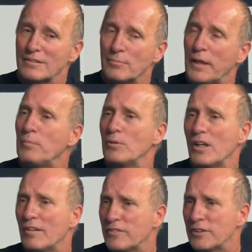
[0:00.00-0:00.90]
people
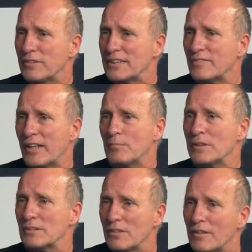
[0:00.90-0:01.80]
love you. These
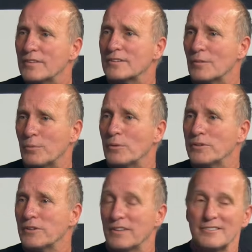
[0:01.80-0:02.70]
families love and
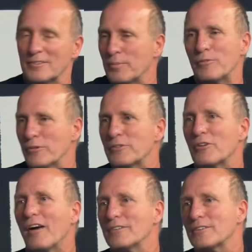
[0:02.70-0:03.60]
support you. This was before the
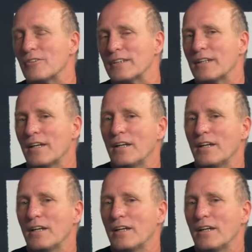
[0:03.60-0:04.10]
trial started.